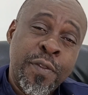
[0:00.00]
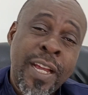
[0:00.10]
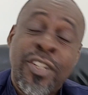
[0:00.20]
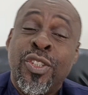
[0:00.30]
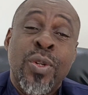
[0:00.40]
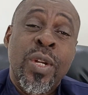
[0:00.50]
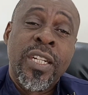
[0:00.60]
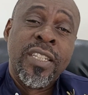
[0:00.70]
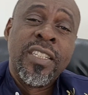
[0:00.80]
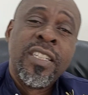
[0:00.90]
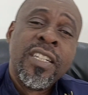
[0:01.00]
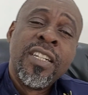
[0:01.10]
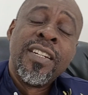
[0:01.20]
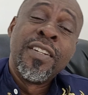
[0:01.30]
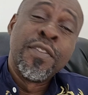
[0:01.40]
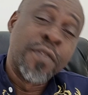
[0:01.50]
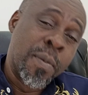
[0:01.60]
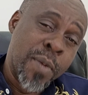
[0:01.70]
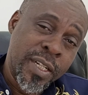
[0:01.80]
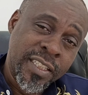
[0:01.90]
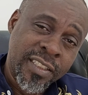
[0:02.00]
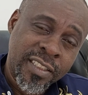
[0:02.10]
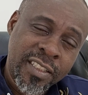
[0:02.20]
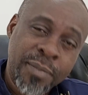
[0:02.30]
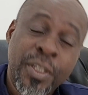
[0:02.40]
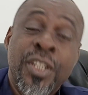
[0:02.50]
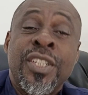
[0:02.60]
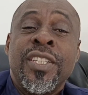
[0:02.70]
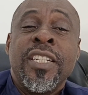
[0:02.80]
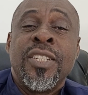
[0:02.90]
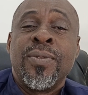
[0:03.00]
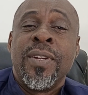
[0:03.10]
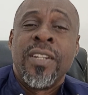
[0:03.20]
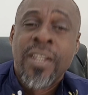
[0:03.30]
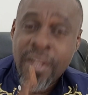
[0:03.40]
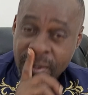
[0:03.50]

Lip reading: are struggling for money, because this one,